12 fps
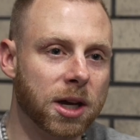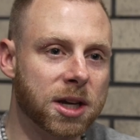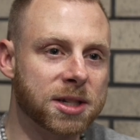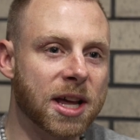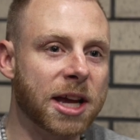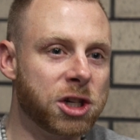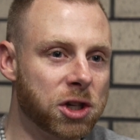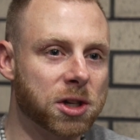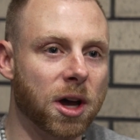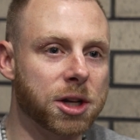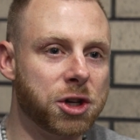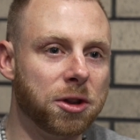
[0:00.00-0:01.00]
because I just
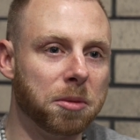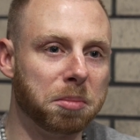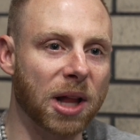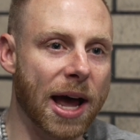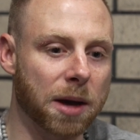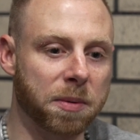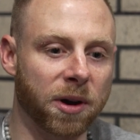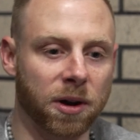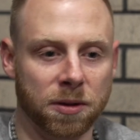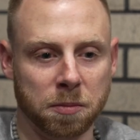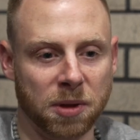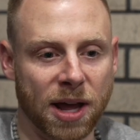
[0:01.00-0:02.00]
got you the black
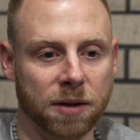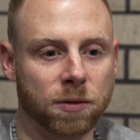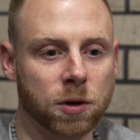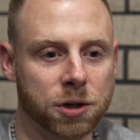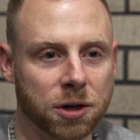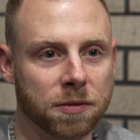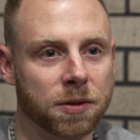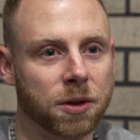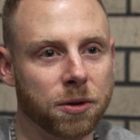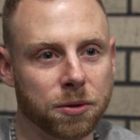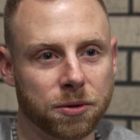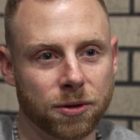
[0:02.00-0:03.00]
pair, the black version of
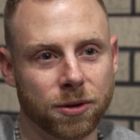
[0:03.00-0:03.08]
those.